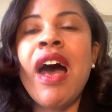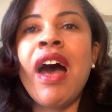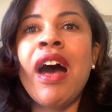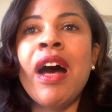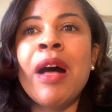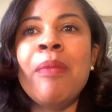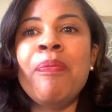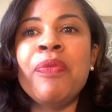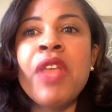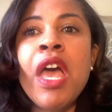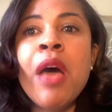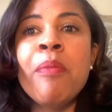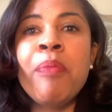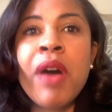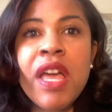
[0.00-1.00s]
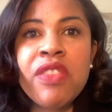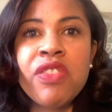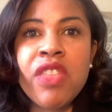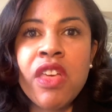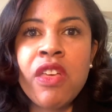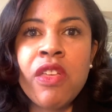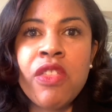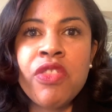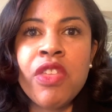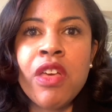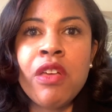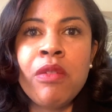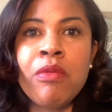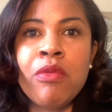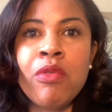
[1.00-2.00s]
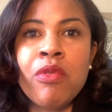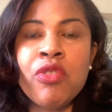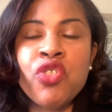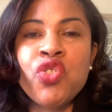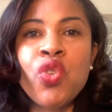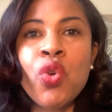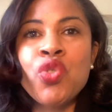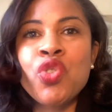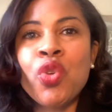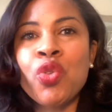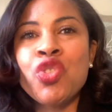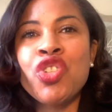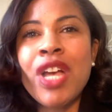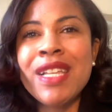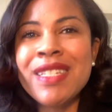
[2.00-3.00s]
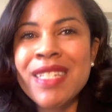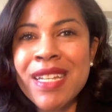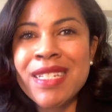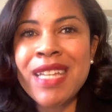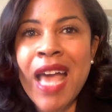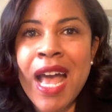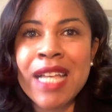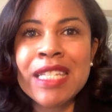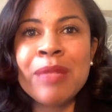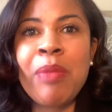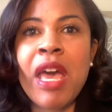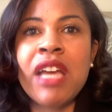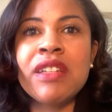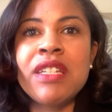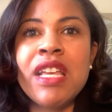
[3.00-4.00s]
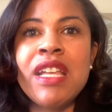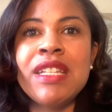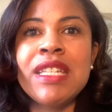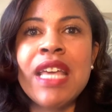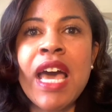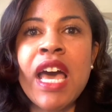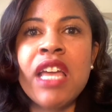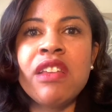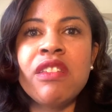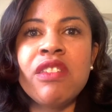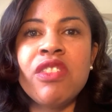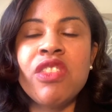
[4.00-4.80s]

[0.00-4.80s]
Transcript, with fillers: Um, but the, the social justice aspect is that